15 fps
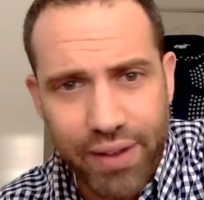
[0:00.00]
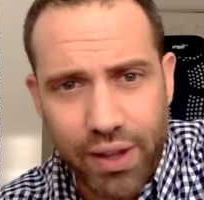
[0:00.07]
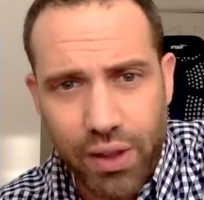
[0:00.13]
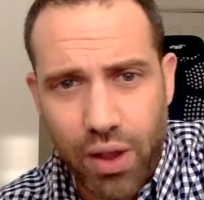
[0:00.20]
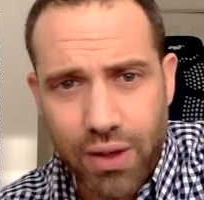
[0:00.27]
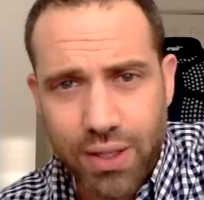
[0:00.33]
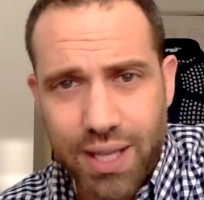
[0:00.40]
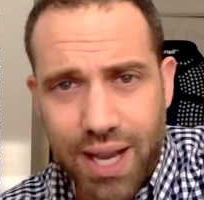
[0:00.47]

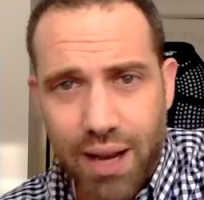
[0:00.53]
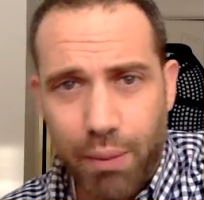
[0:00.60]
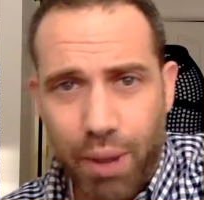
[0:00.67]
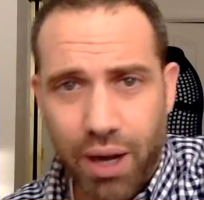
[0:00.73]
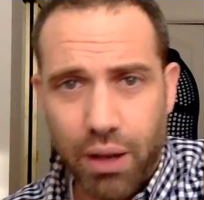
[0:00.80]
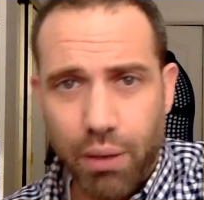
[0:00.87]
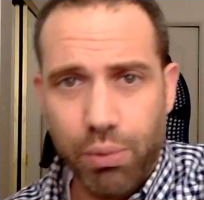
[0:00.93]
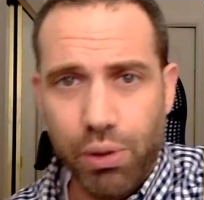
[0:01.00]
along Santa
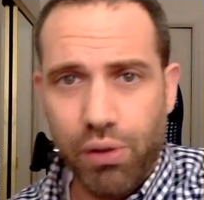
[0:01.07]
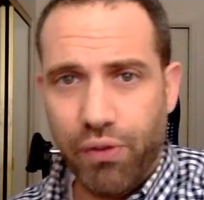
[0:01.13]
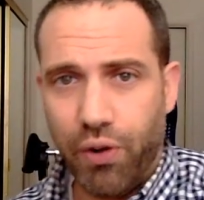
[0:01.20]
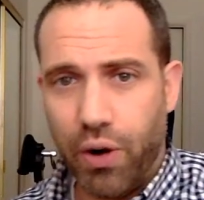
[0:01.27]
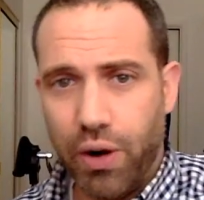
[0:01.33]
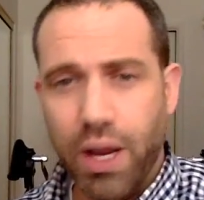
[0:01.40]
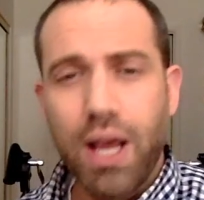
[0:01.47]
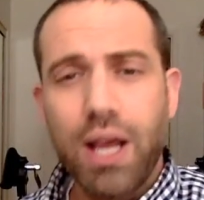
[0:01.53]
Monica
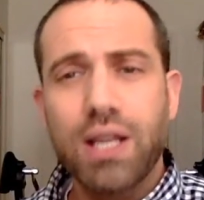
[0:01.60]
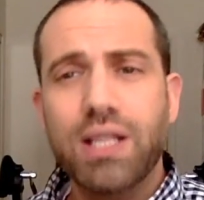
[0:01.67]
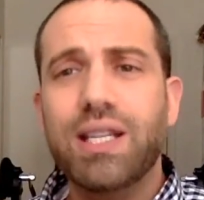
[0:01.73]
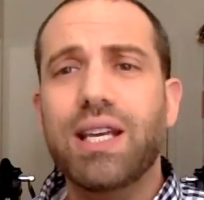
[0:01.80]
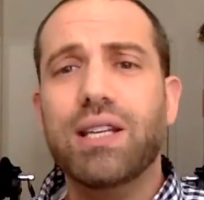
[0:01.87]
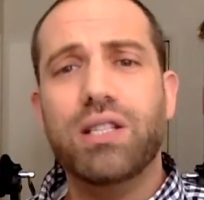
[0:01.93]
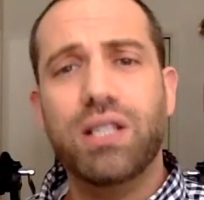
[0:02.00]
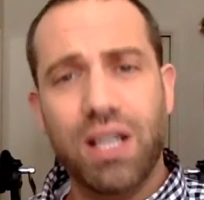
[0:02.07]
Boulevard, see a
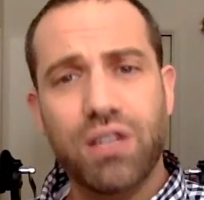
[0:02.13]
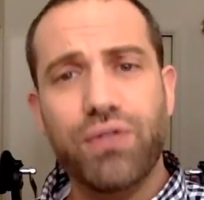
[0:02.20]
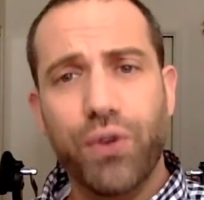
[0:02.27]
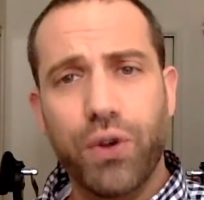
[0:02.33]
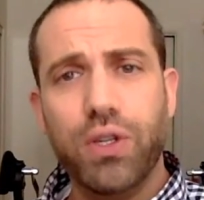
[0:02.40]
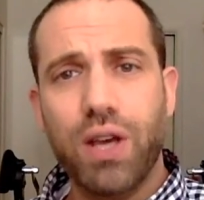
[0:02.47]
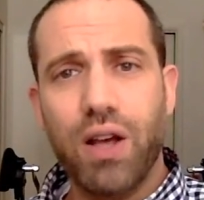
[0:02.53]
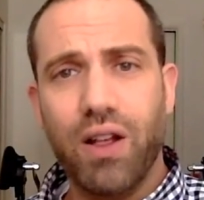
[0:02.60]

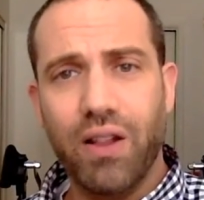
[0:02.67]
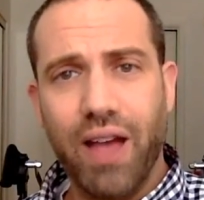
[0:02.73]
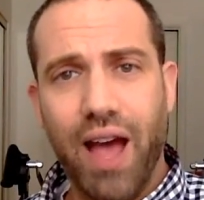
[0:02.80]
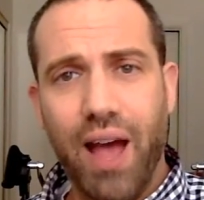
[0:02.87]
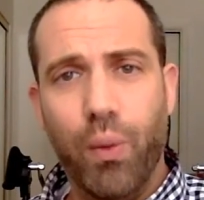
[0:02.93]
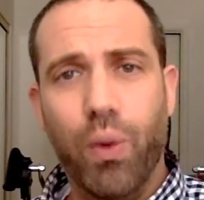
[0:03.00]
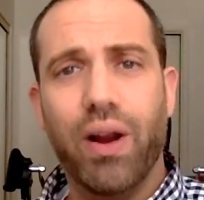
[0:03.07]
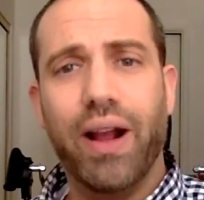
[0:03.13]
6-foot-tall
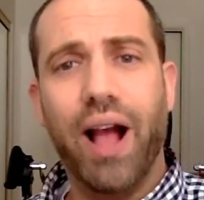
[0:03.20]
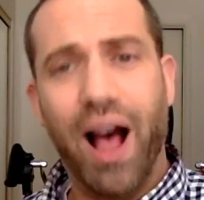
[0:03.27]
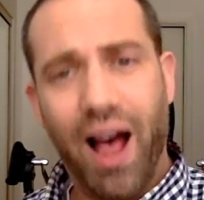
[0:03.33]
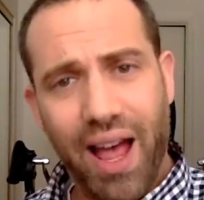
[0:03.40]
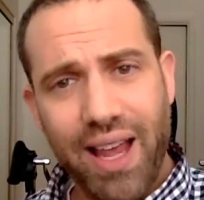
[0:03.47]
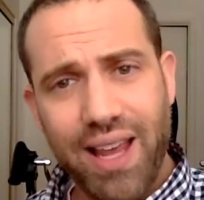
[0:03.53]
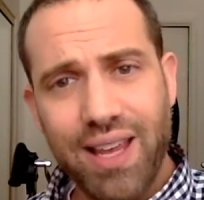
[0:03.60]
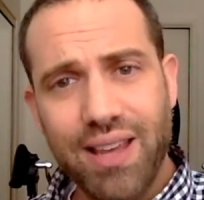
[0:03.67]
guy wearing
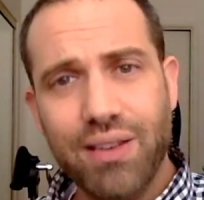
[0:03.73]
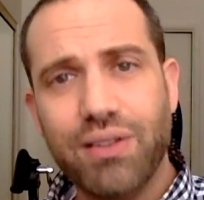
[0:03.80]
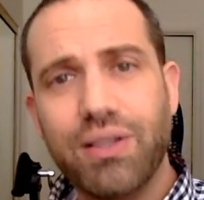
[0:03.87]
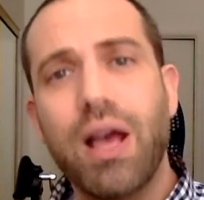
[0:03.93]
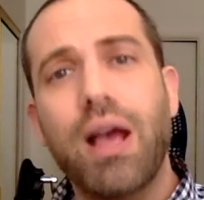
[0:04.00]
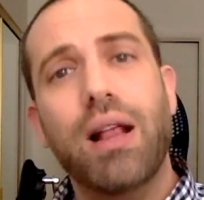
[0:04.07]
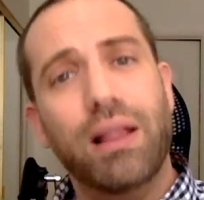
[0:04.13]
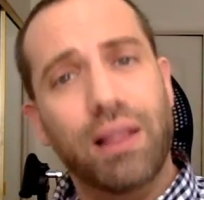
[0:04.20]
high heels,
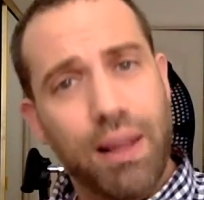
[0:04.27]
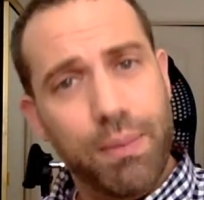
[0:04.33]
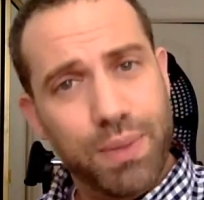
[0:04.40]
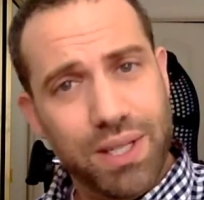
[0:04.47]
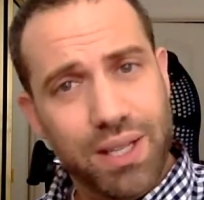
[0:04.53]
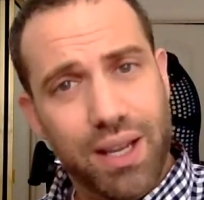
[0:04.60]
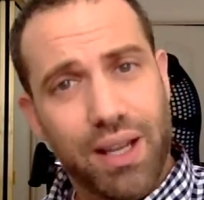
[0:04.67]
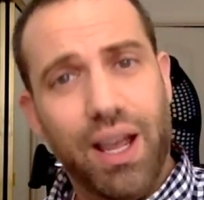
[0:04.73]

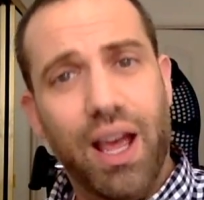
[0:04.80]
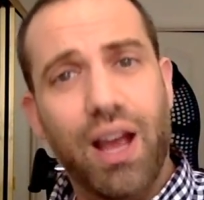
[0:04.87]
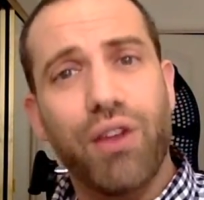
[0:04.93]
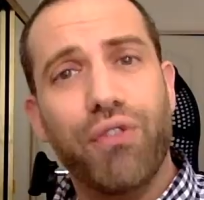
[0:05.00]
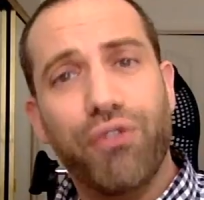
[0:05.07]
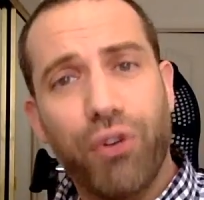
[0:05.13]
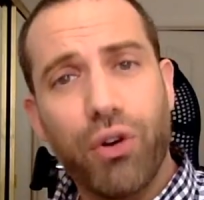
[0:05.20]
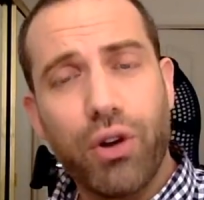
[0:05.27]
lipstick, and a
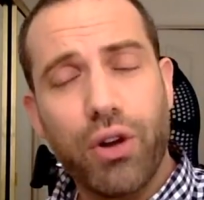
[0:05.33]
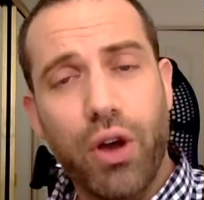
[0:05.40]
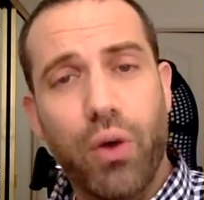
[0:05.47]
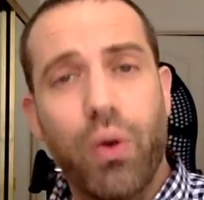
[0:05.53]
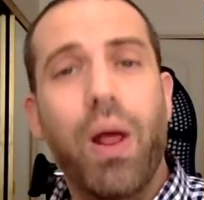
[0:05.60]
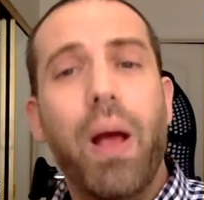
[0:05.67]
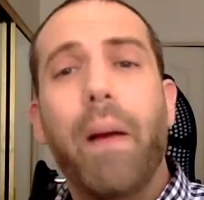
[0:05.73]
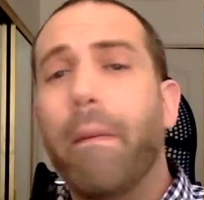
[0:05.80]
fur coat
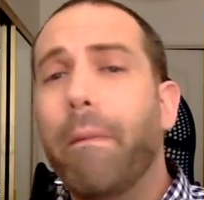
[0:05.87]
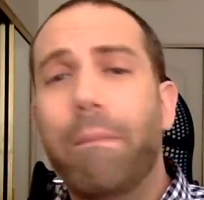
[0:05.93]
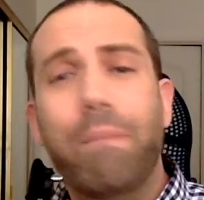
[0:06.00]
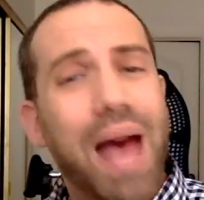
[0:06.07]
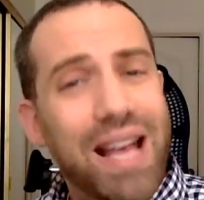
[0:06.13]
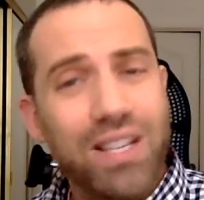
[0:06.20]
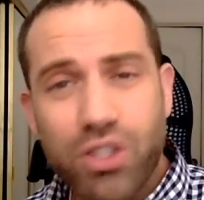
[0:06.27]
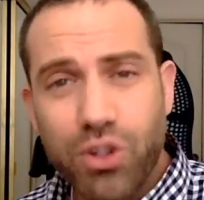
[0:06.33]

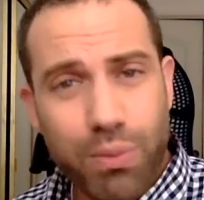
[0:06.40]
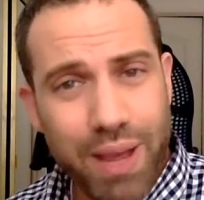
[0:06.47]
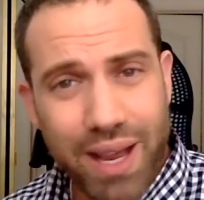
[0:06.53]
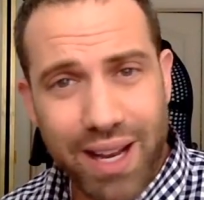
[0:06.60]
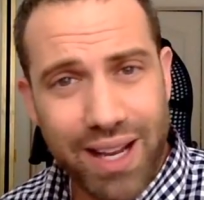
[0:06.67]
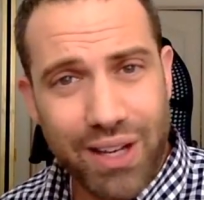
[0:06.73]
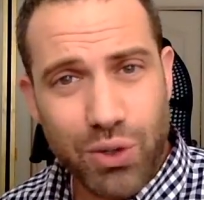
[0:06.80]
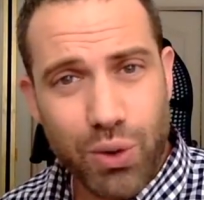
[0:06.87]
masturbating
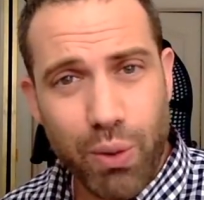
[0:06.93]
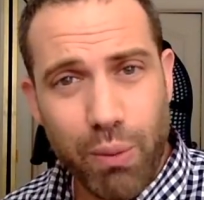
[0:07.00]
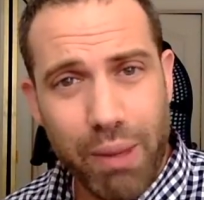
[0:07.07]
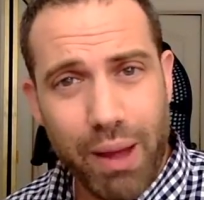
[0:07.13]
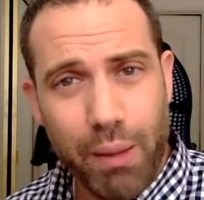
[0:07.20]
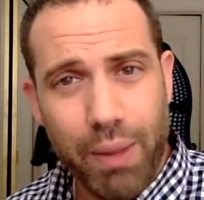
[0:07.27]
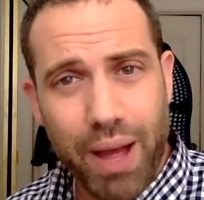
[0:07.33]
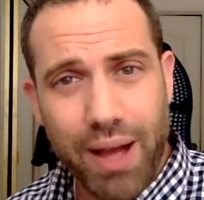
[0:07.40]
into a
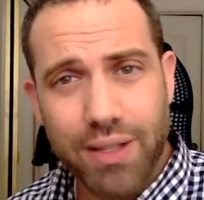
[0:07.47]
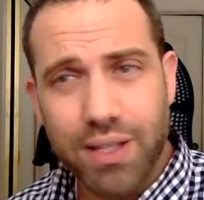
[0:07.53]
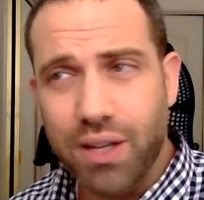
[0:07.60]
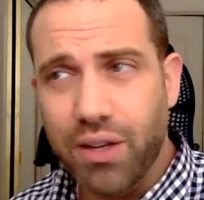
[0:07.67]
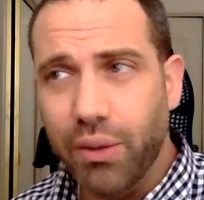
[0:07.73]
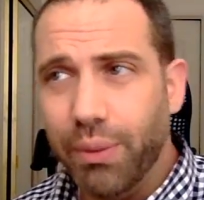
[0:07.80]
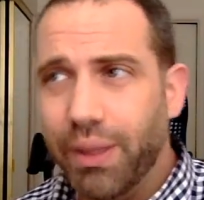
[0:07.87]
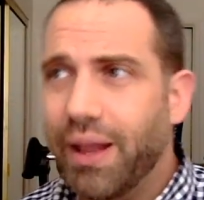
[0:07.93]
mailbox, and
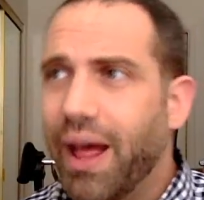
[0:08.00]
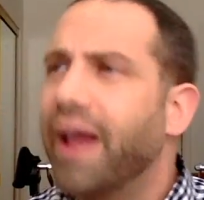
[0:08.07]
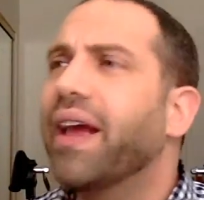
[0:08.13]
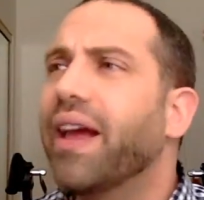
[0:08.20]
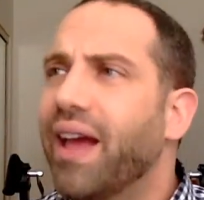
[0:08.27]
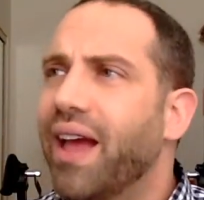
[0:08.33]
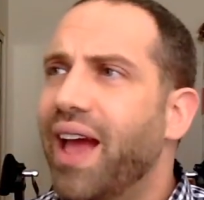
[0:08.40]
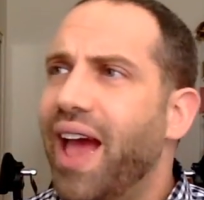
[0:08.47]
you'll be like,
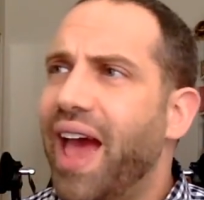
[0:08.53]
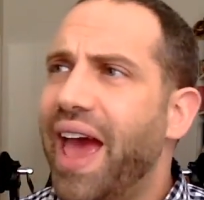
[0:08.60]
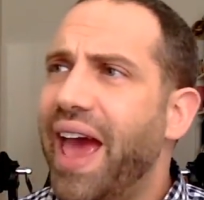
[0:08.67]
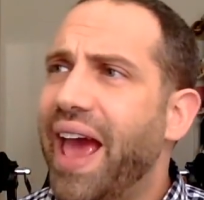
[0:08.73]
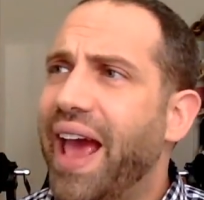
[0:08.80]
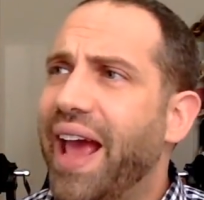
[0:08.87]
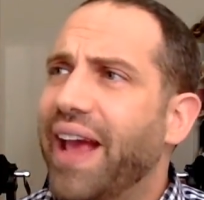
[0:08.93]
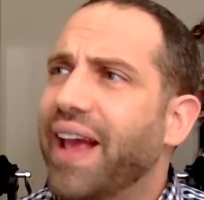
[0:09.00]

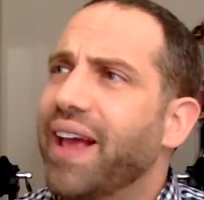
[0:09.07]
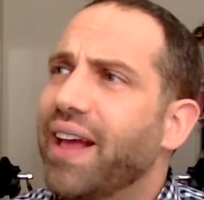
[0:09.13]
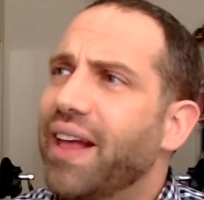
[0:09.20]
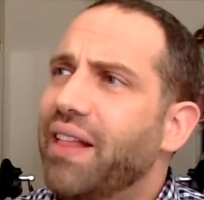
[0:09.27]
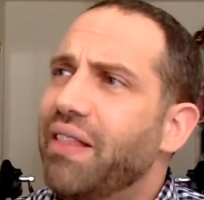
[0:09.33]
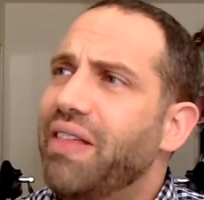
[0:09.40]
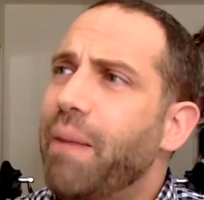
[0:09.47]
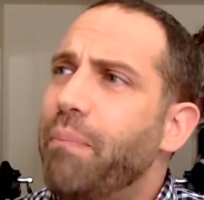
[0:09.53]
hey,
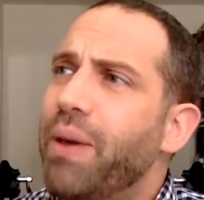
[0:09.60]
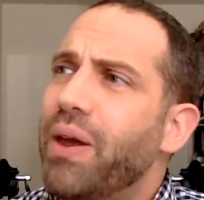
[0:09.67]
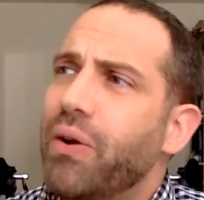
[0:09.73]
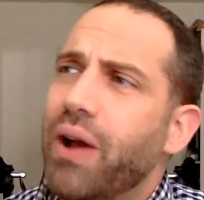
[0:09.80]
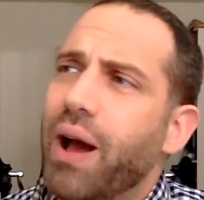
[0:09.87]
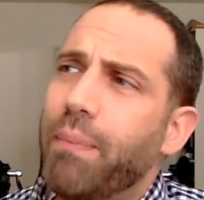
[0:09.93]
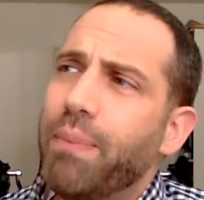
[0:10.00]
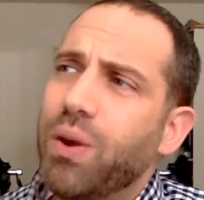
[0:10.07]
that better
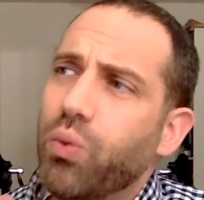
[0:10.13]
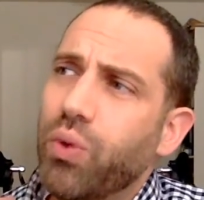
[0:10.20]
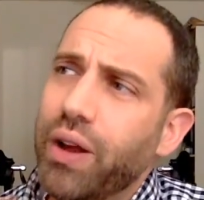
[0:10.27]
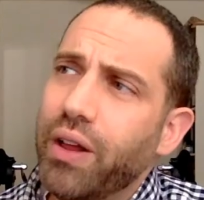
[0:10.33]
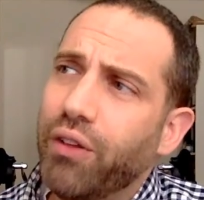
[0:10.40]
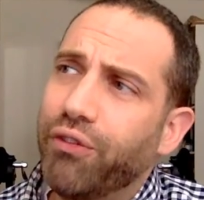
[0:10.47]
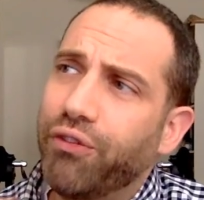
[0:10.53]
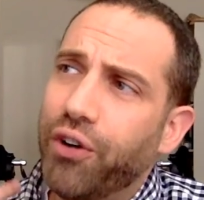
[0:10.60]
not be real
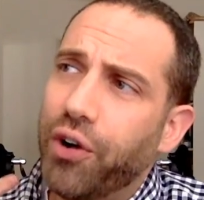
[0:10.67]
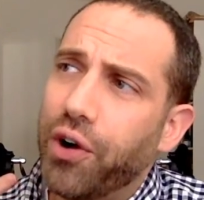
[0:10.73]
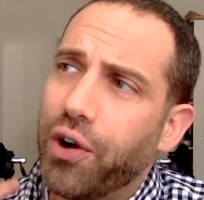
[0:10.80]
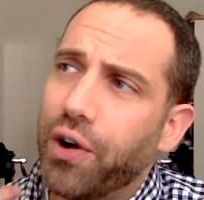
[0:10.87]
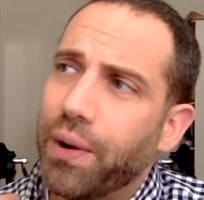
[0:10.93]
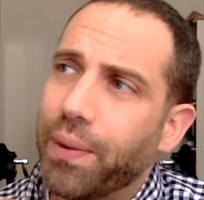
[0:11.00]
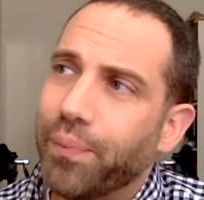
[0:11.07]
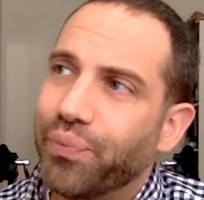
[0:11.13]

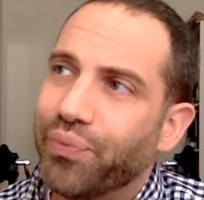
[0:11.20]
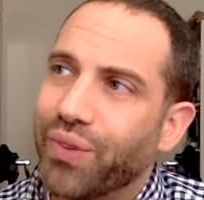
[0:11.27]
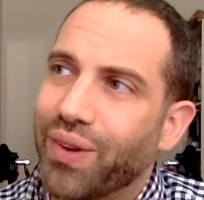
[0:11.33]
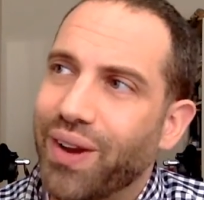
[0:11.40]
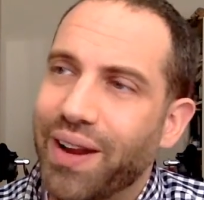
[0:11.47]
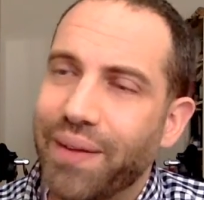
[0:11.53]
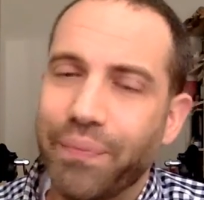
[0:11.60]
fur. Right?